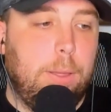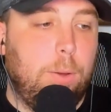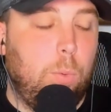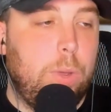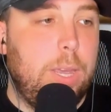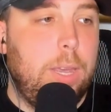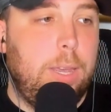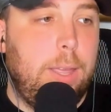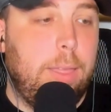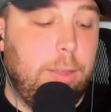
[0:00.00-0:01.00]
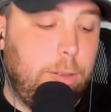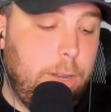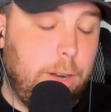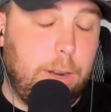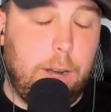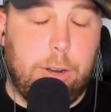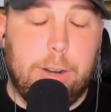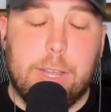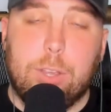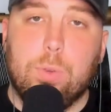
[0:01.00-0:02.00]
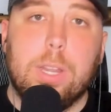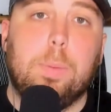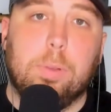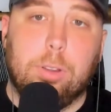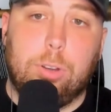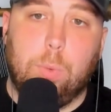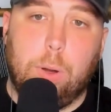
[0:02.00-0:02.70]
We this year are in a unique position